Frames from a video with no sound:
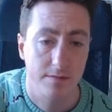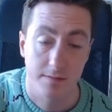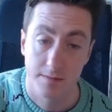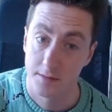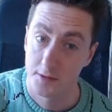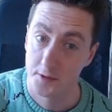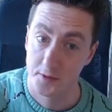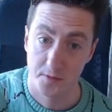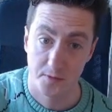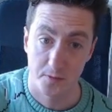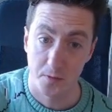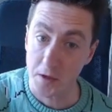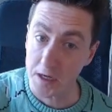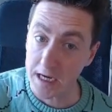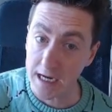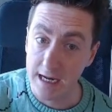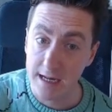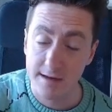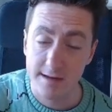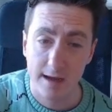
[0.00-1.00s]
Looks
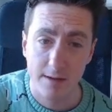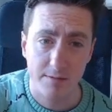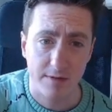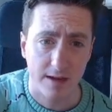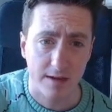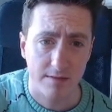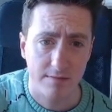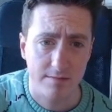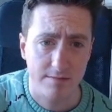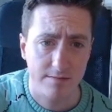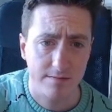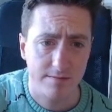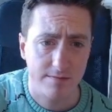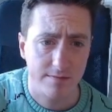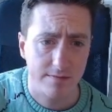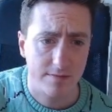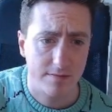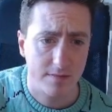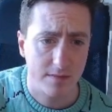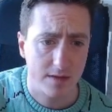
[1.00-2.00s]
really tempting.
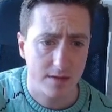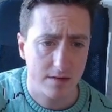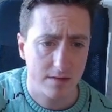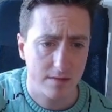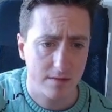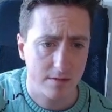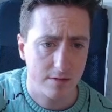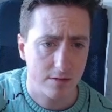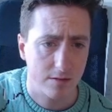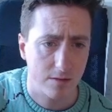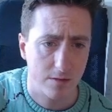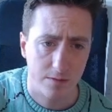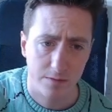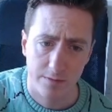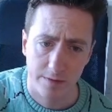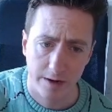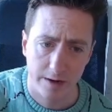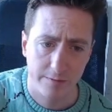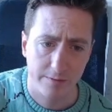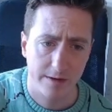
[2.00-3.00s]
Looks
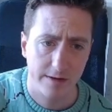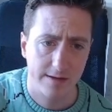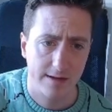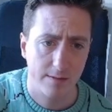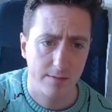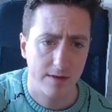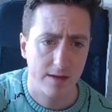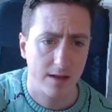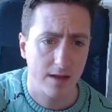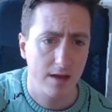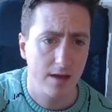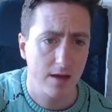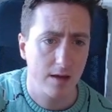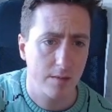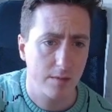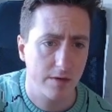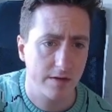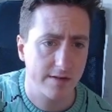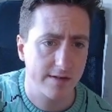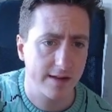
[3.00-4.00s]
very, very tempting.
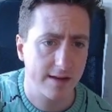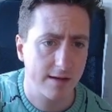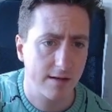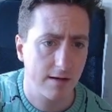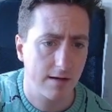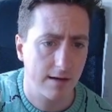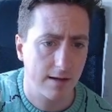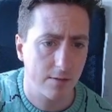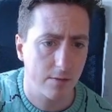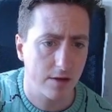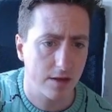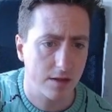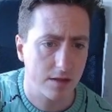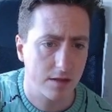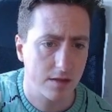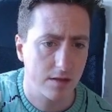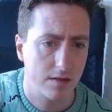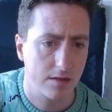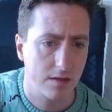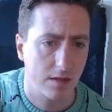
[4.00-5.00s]
Particularly
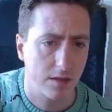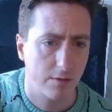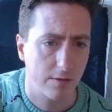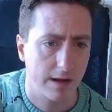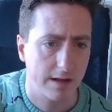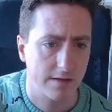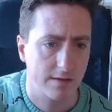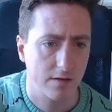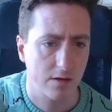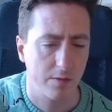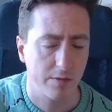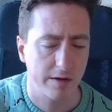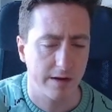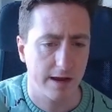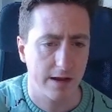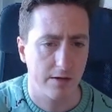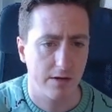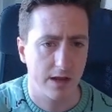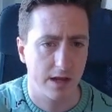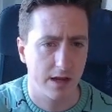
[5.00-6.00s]
with the threats coming
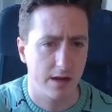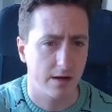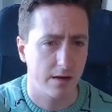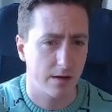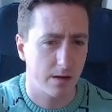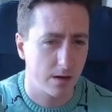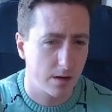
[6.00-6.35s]
down here.